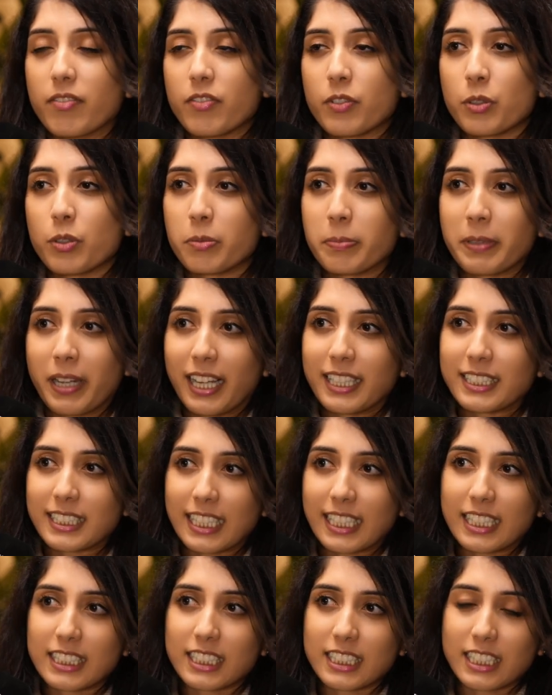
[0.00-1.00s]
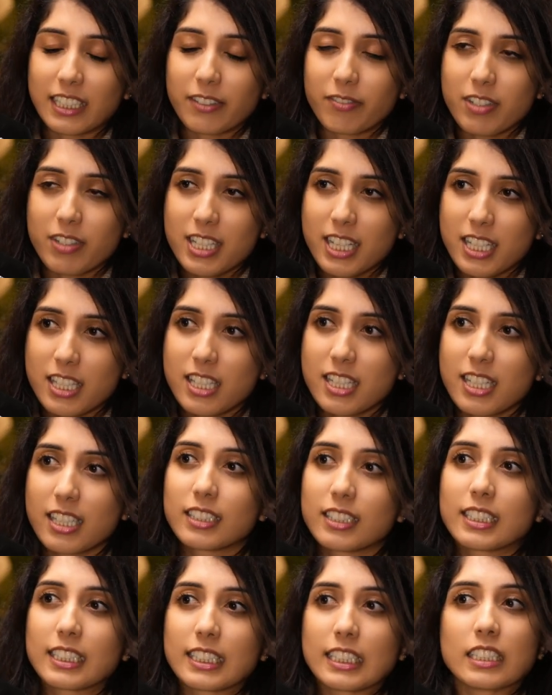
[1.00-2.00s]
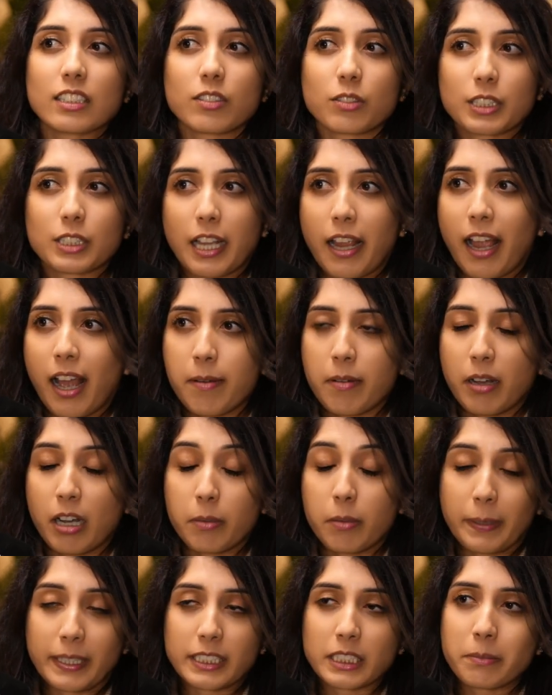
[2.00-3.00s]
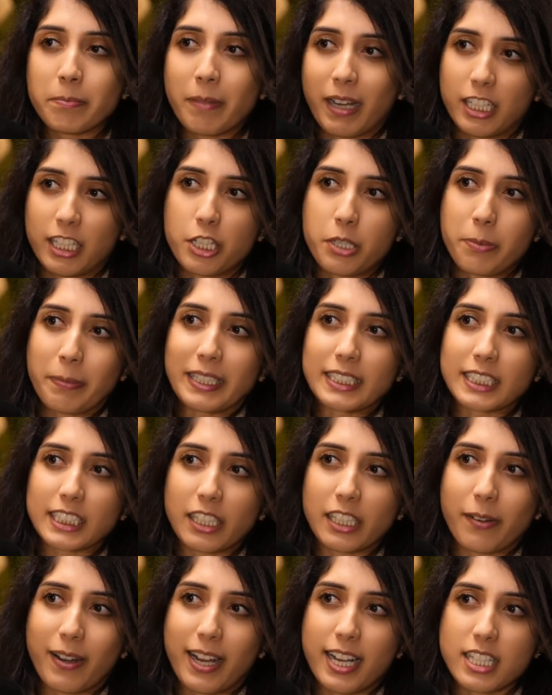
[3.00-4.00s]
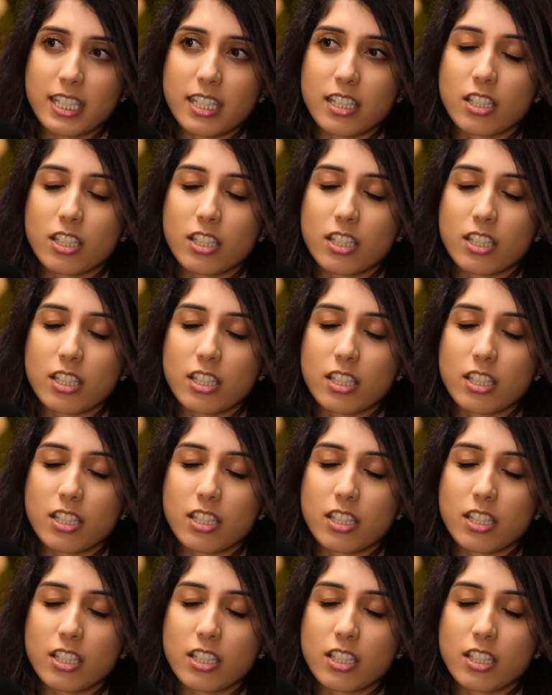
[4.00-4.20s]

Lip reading: normalizing insulin resistance and also helping to manage PCOS.